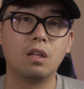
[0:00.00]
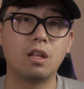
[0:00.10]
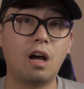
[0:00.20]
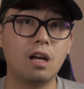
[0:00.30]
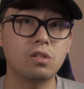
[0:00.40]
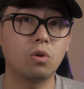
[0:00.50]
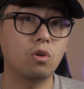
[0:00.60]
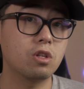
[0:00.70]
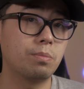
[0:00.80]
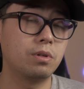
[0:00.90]
The Hystou
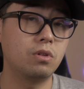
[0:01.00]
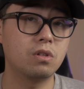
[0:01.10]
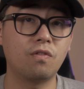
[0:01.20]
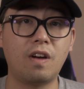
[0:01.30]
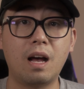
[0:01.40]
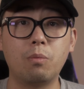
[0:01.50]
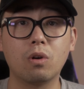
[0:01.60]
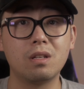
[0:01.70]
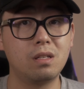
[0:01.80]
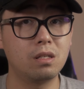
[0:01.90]
also produced far more
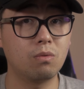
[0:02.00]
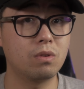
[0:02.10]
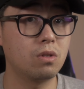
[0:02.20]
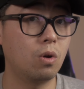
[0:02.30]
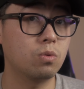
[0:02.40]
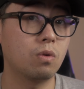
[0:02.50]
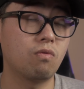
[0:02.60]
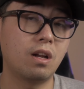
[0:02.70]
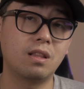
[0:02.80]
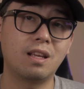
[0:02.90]
consistent results when
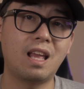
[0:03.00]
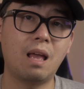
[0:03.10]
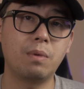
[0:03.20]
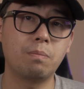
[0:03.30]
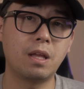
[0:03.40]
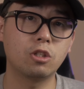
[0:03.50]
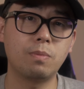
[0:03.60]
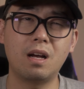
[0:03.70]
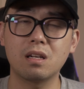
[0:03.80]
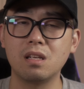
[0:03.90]
running the gaming
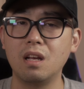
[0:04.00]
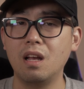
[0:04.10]
benchmarks.